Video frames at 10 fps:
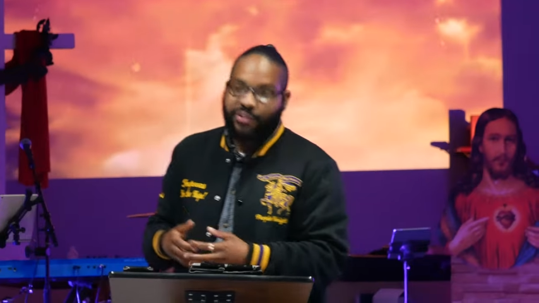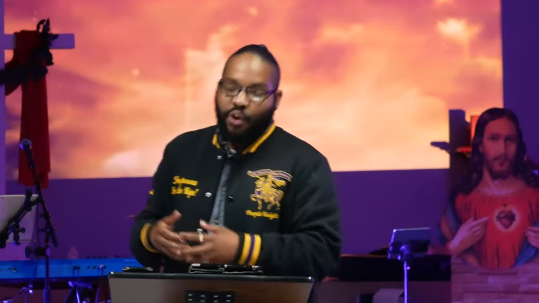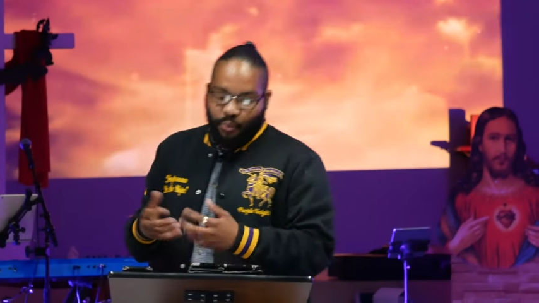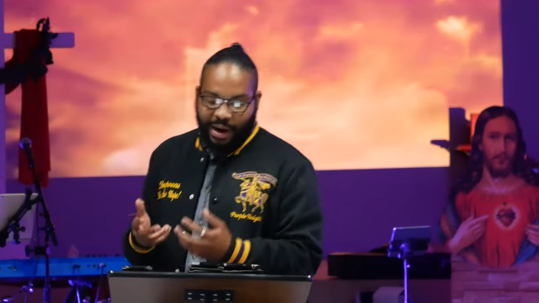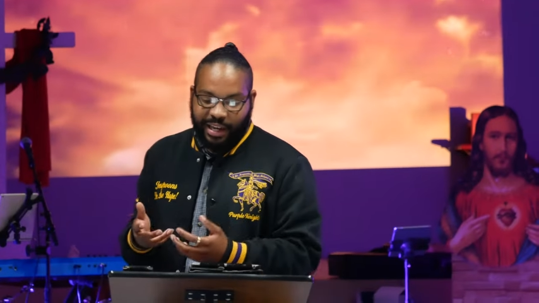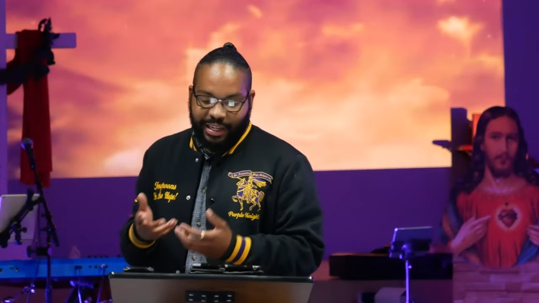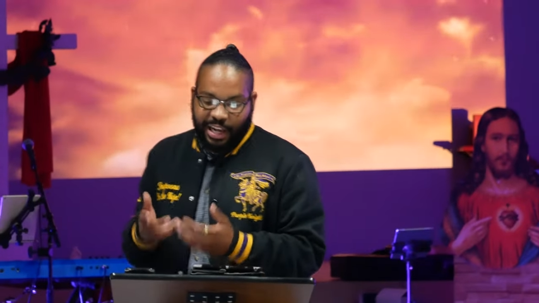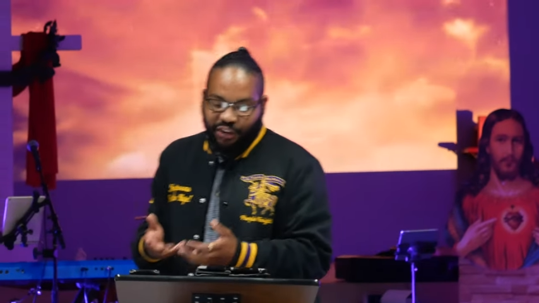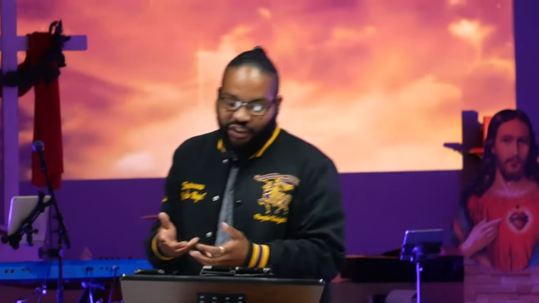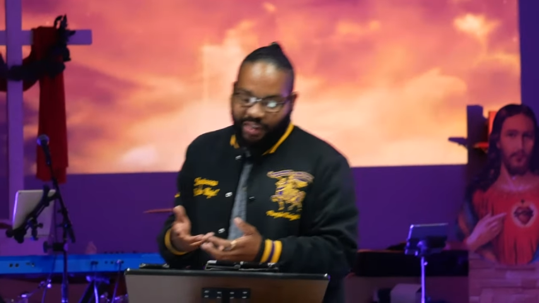Speaker 1: this
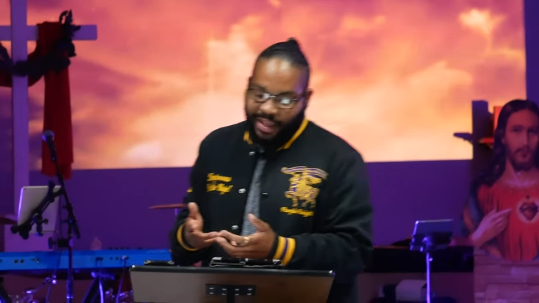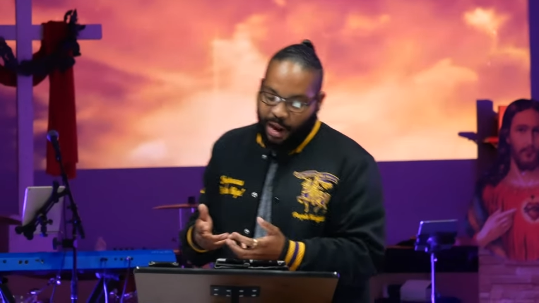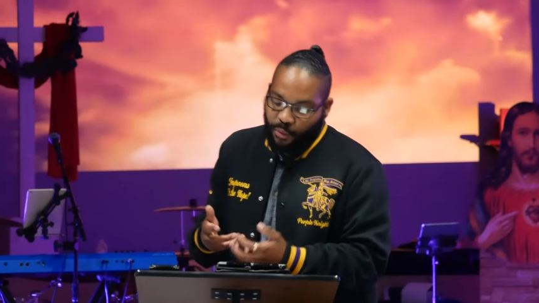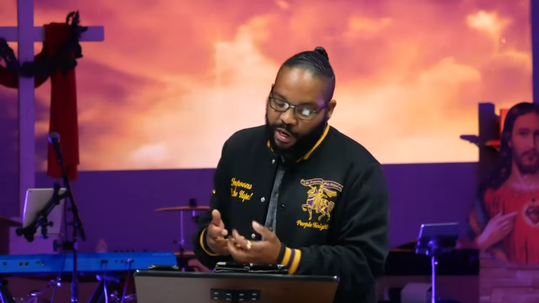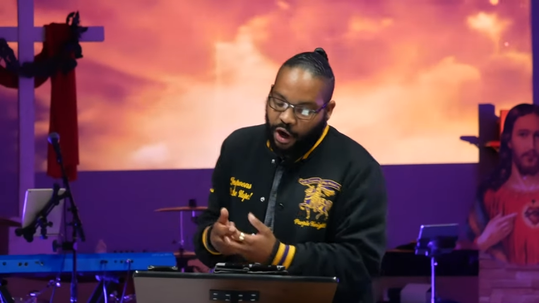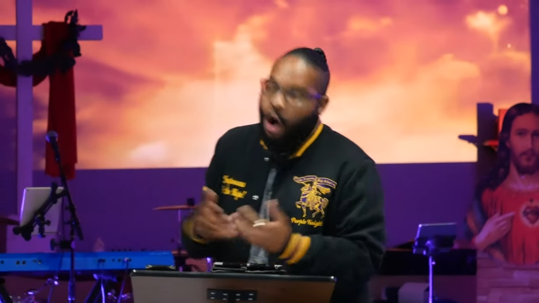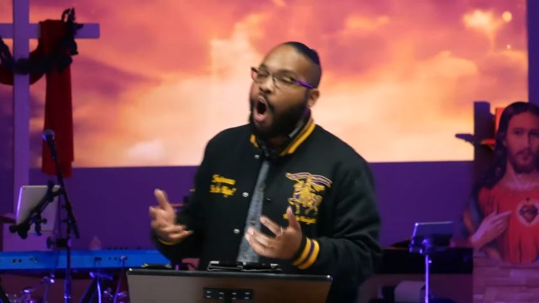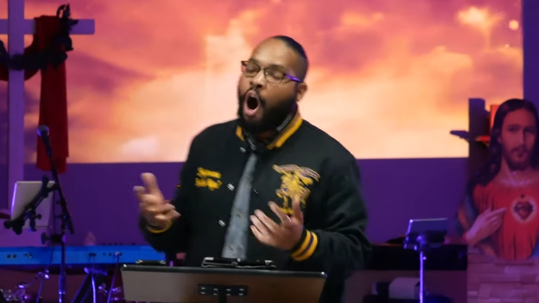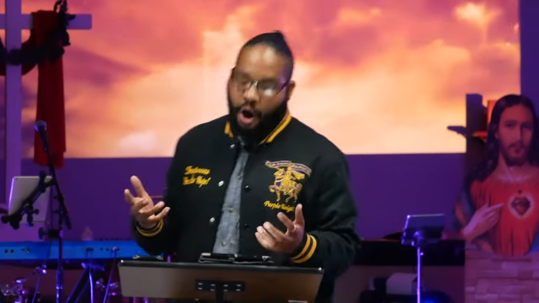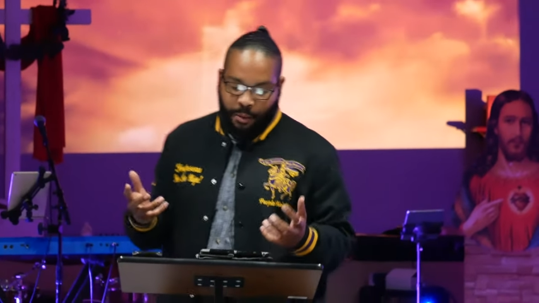recognition that we
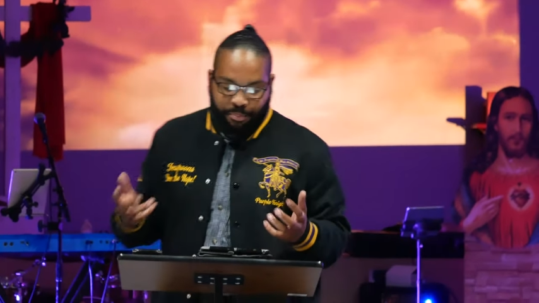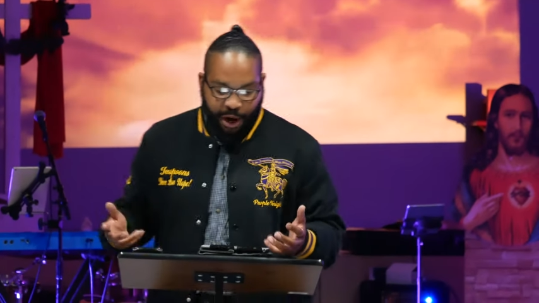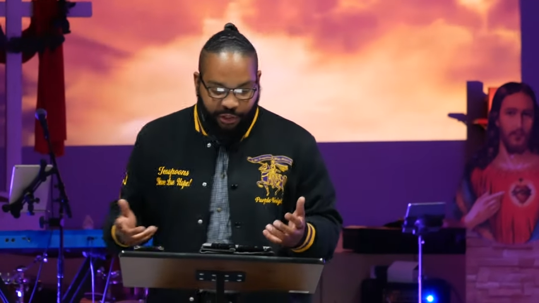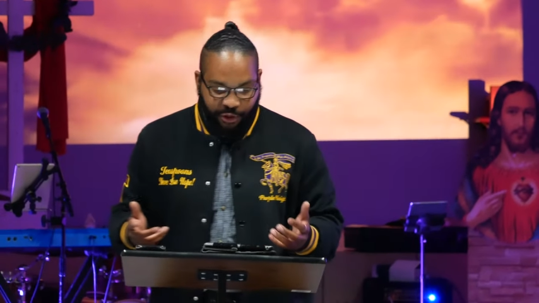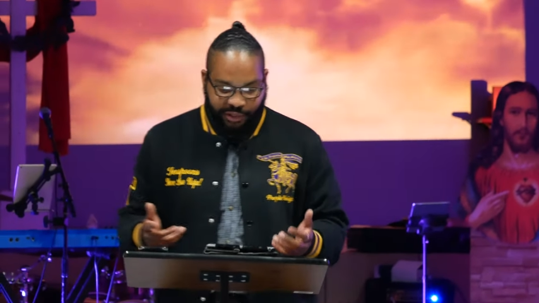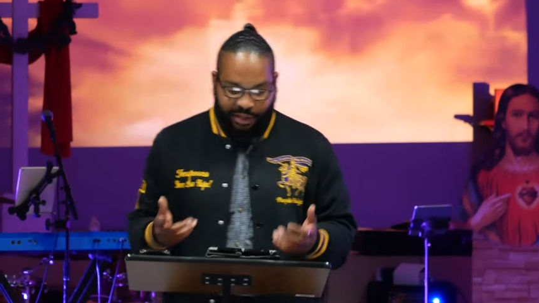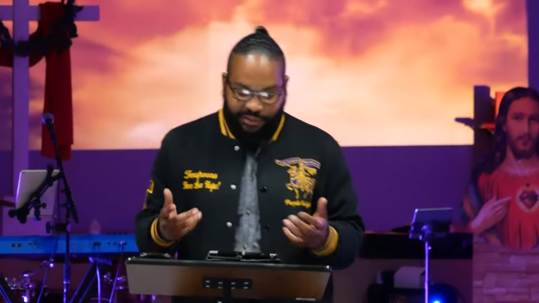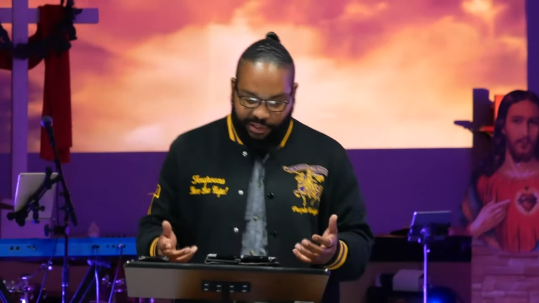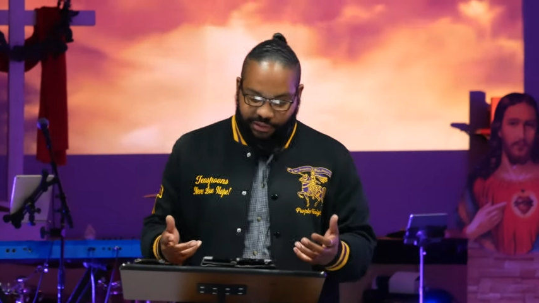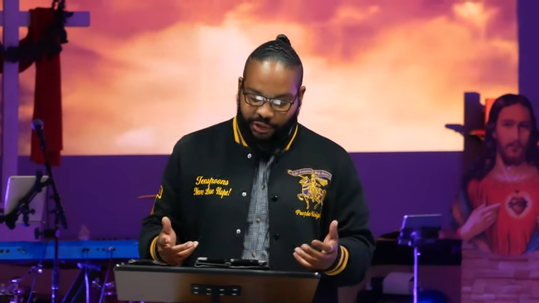are all brothers
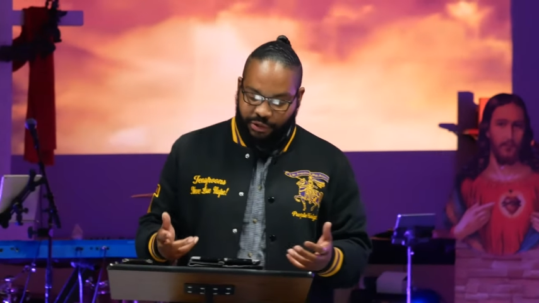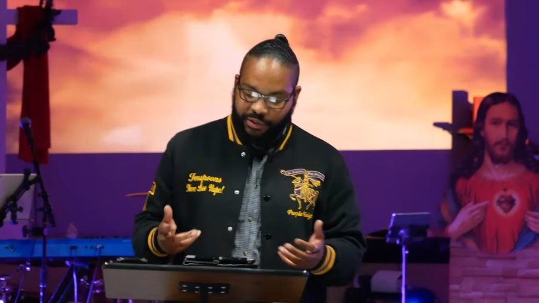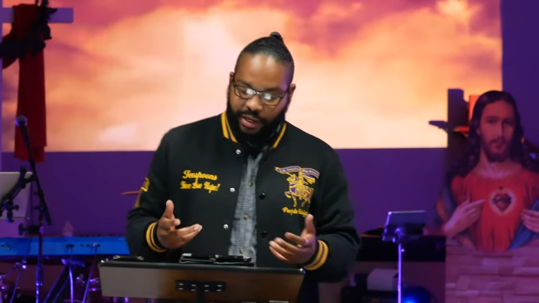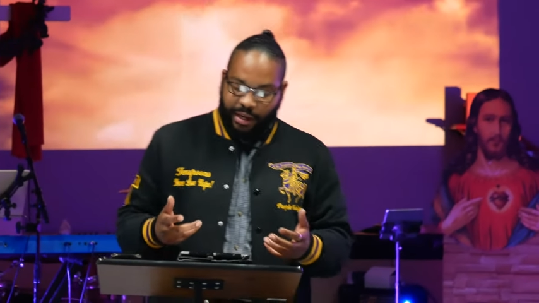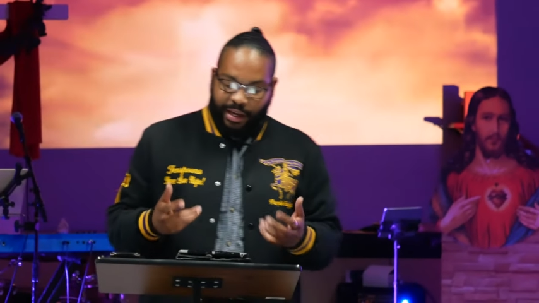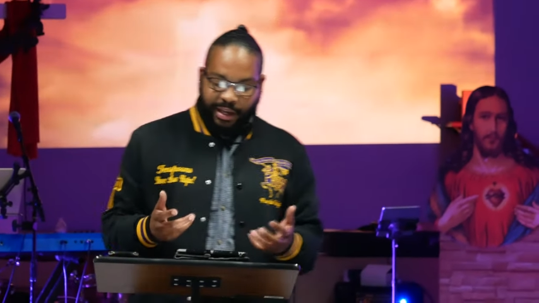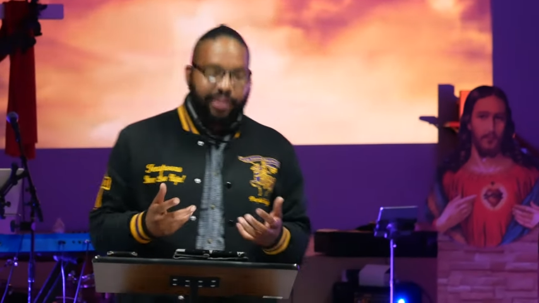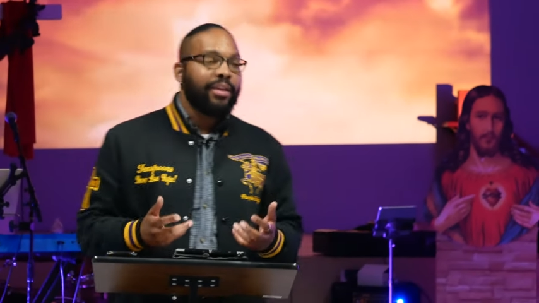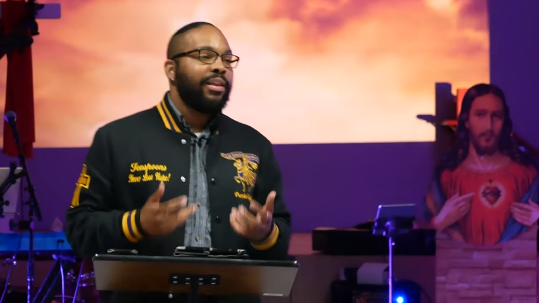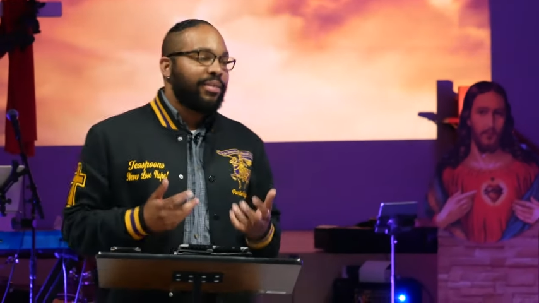and sisters
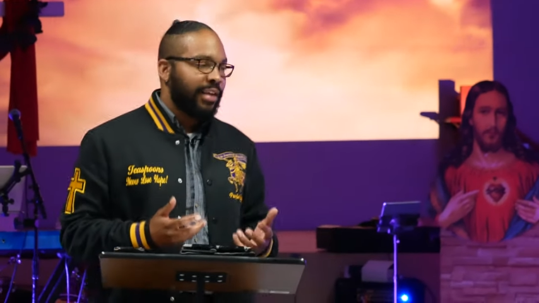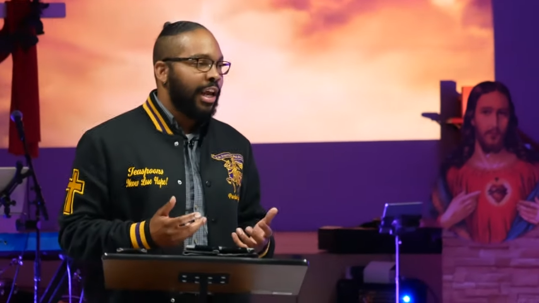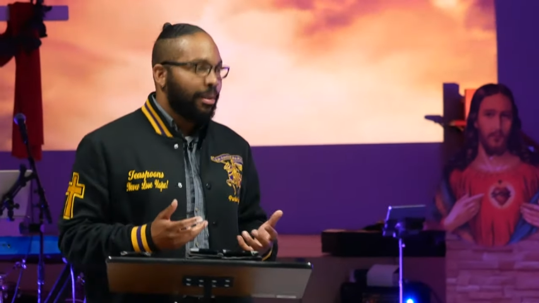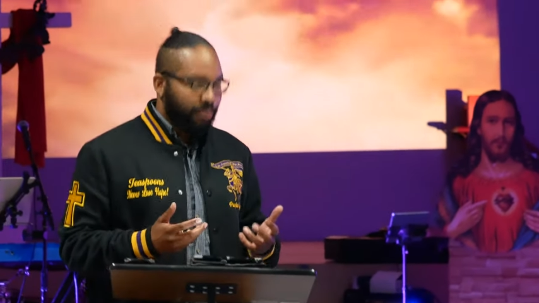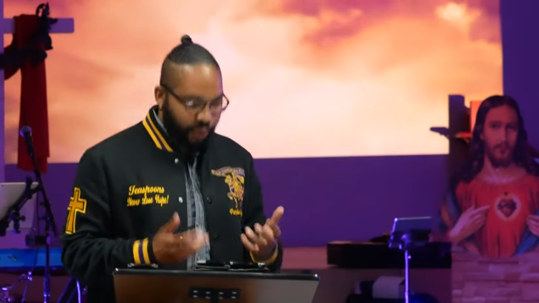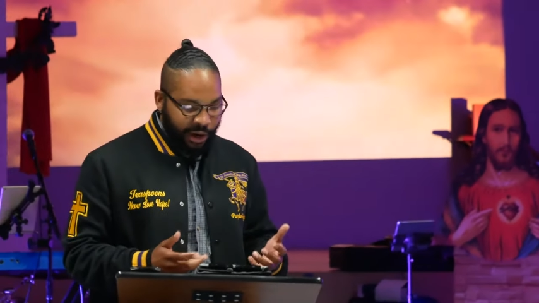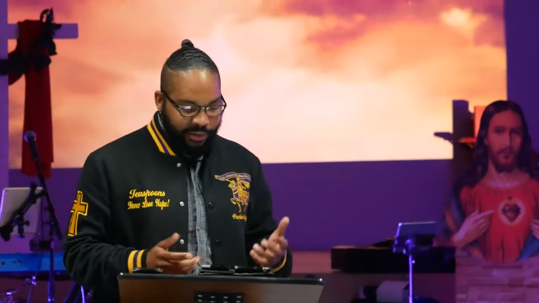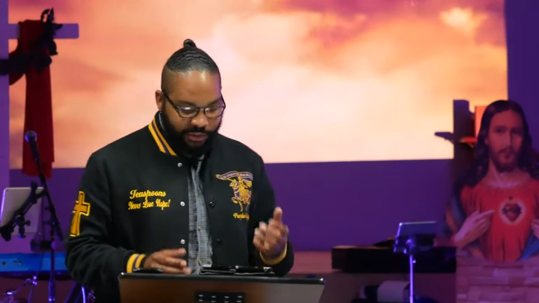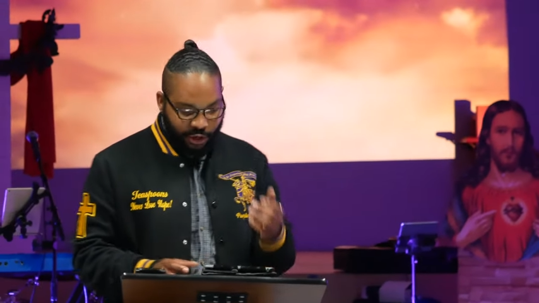in the same grace.